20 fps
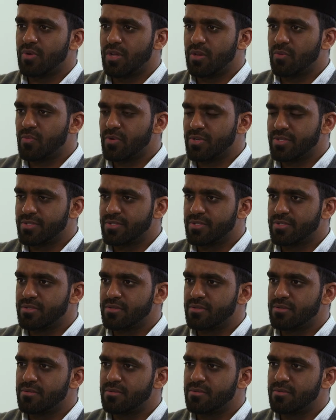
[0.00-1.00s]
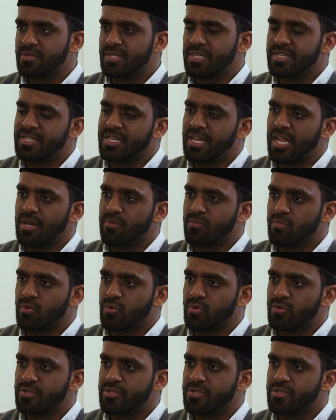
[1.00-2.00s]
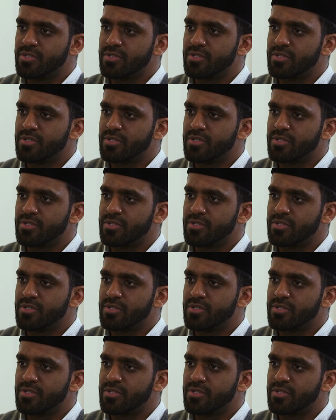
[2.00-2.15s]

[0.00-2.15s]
when was this land bought?